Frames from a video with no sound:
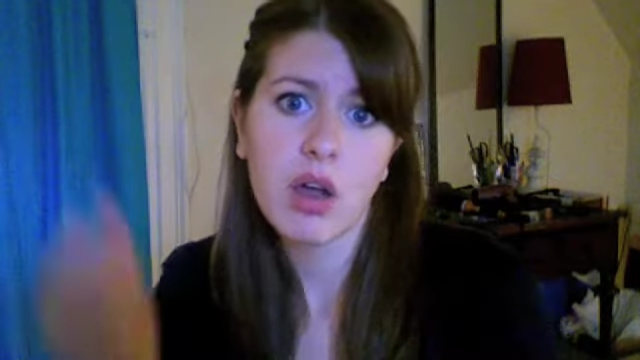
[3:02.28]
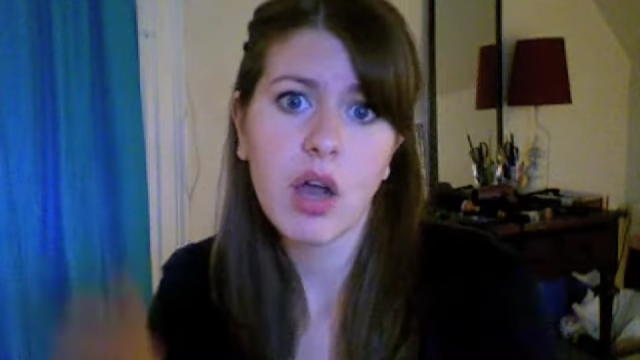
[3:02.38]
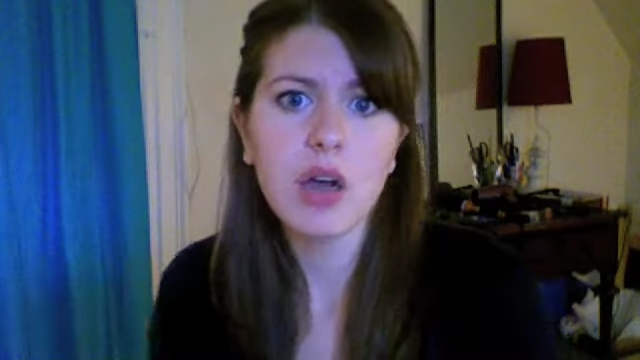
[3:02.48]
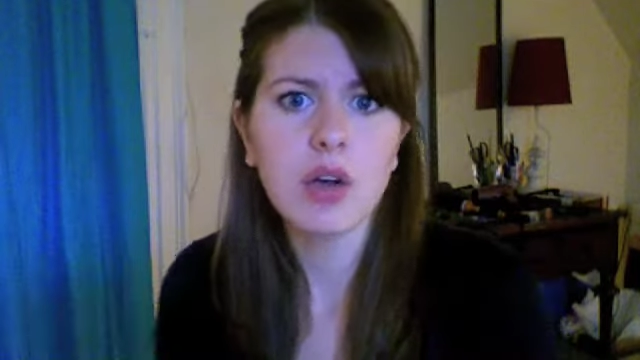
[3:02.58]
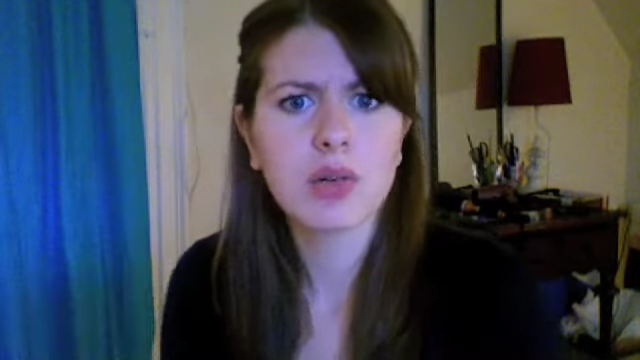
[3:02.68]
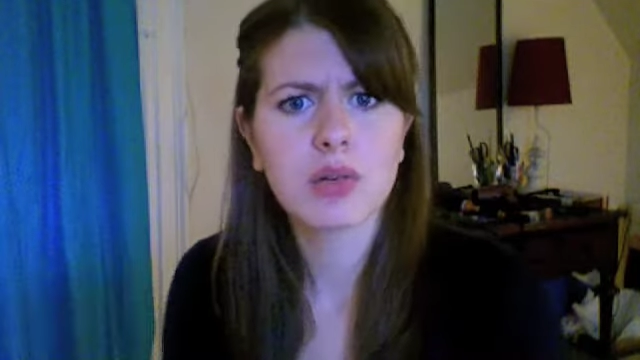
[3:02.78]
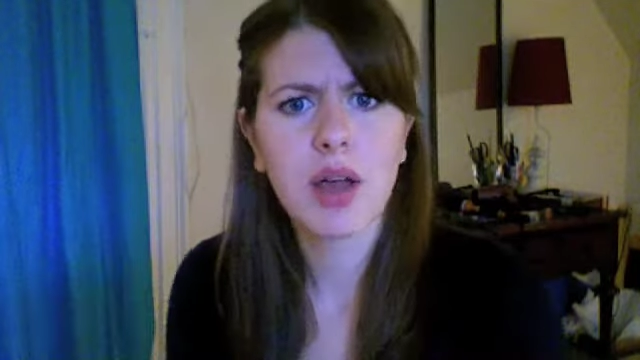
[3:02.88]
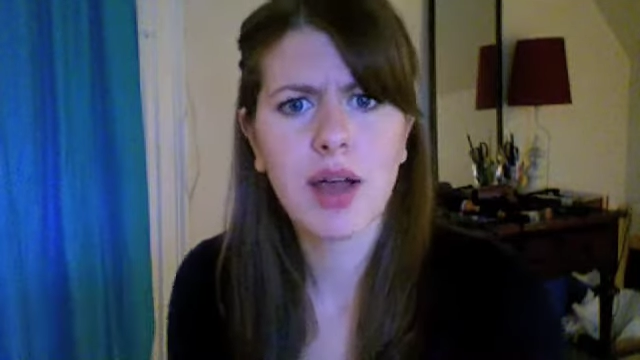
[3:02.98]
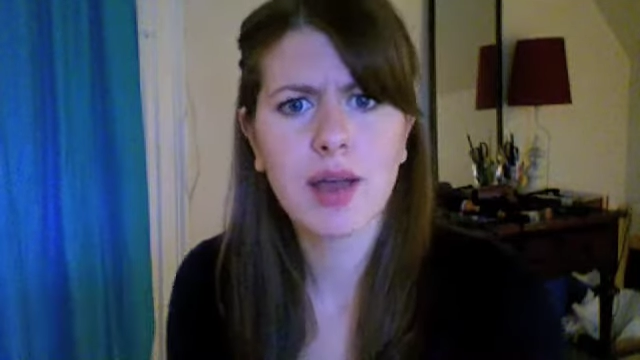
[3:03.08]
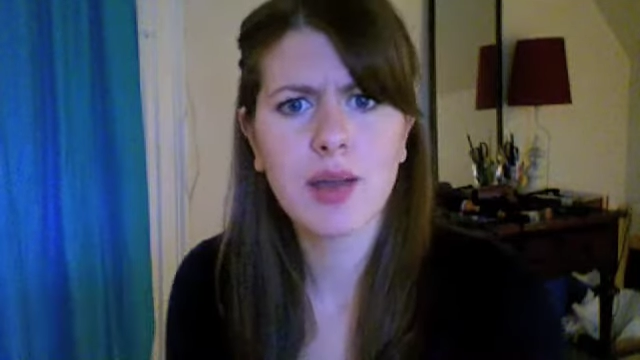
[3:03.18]
Oh,
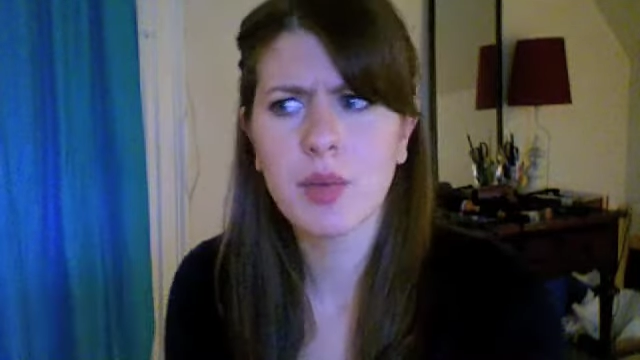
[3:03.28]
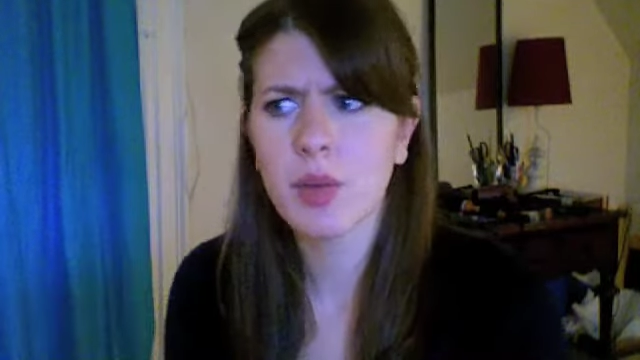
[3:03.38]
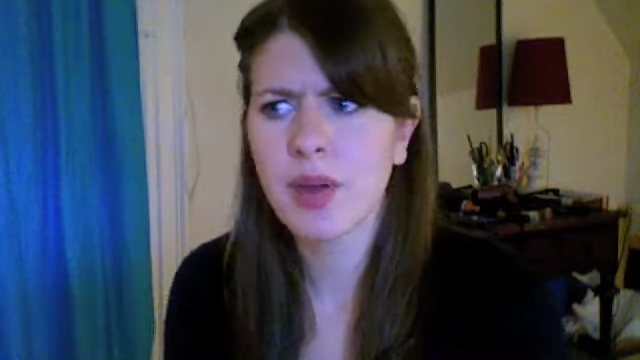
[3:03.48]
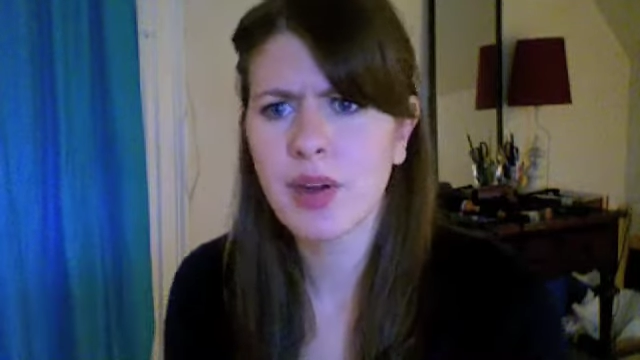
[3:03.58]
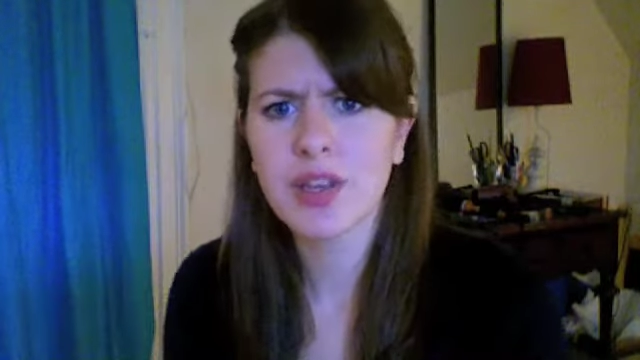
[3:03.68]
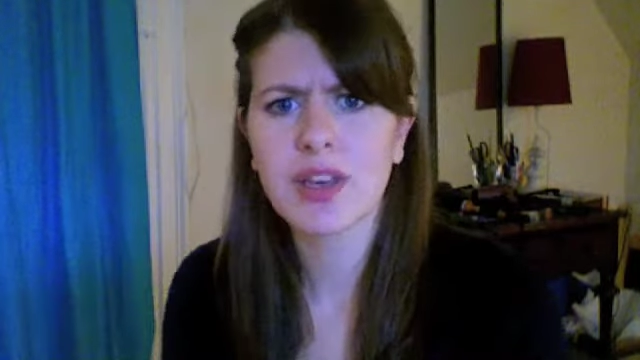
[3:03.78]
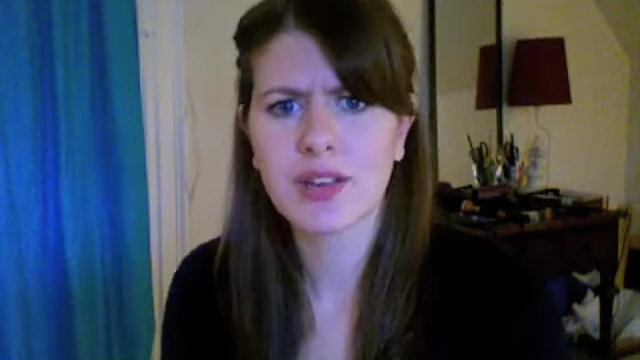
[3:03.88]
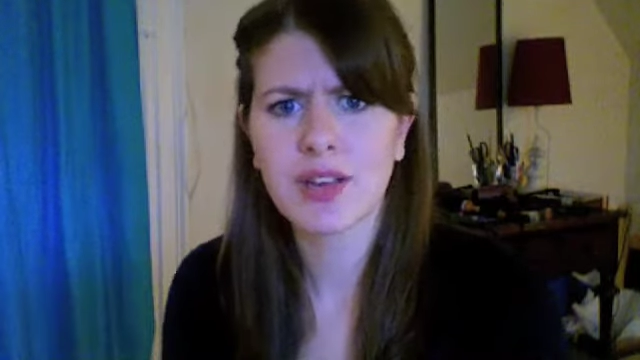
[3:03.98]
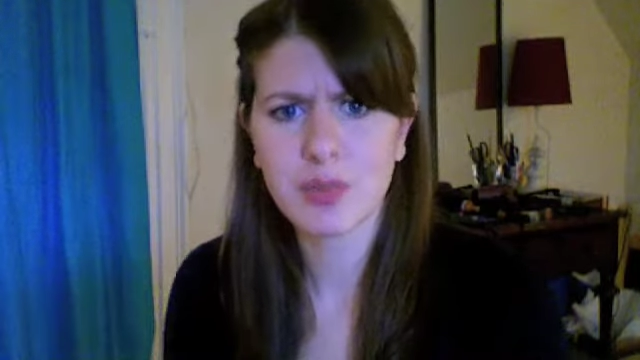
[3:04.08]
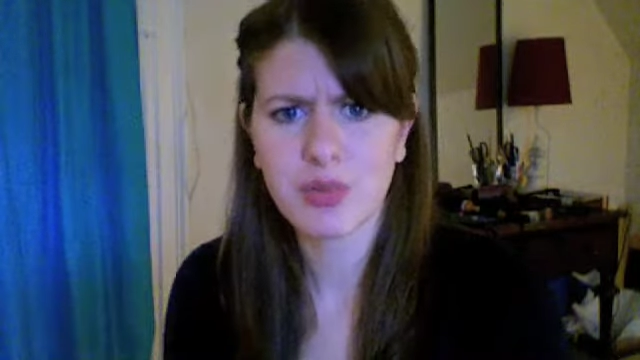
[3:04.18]
I'm
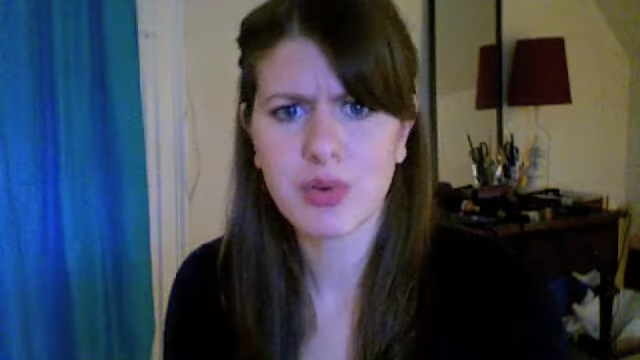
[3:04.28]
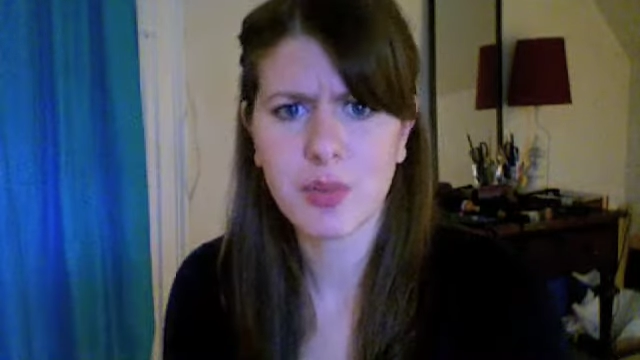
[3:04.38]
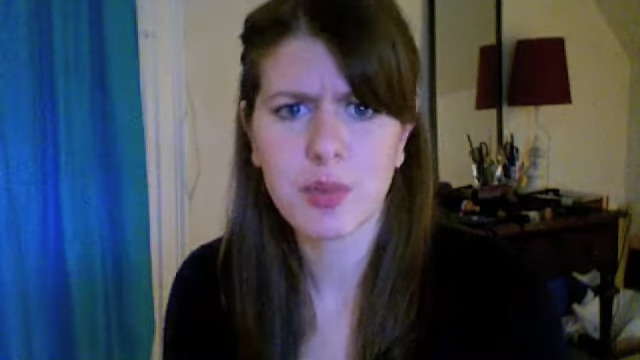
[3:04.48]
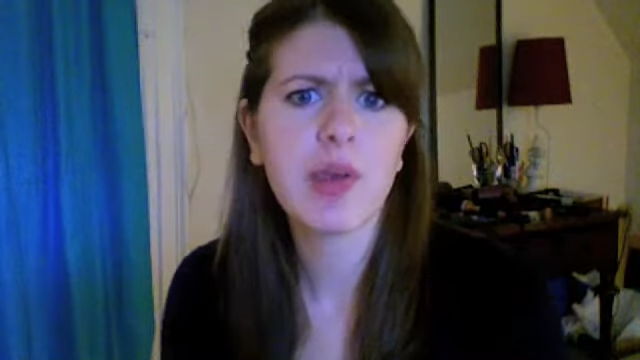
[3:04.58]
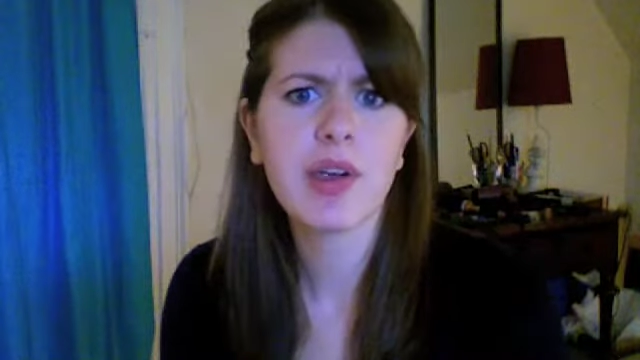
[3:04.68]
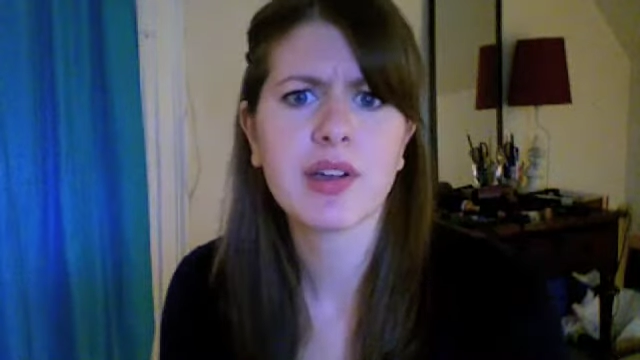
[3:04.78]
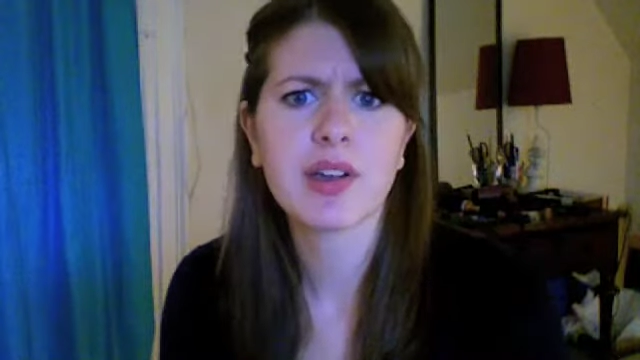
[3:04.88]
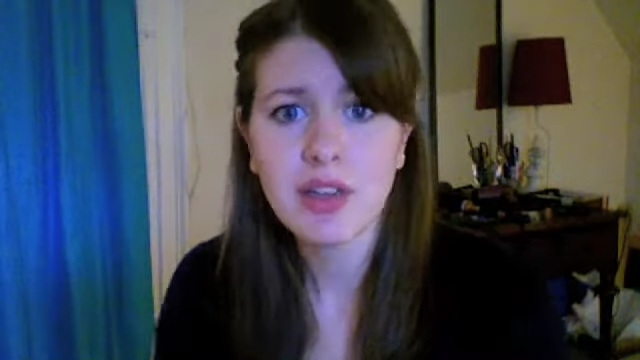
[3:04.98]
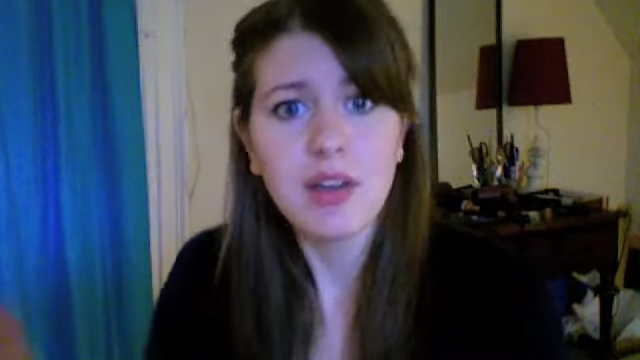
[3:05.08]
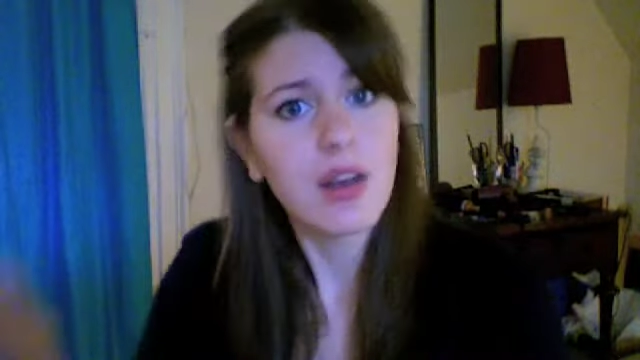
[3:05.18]
American. I'm from America.